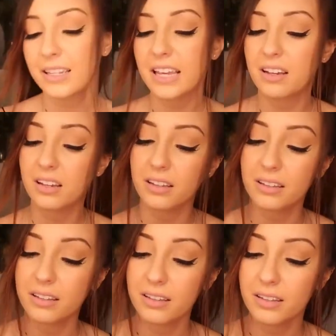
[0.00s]
it's like,
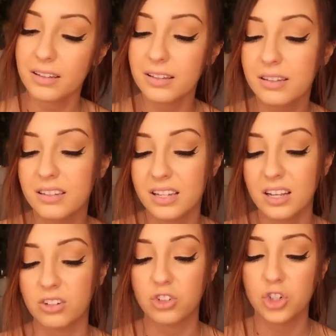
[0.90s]
it's
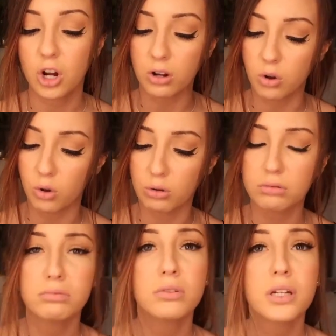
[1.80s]
like a charcoal,
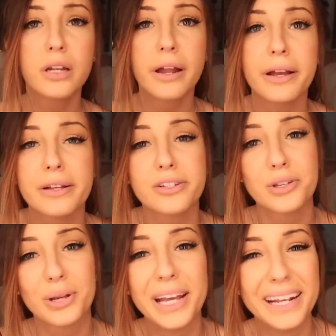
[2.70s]
I guess you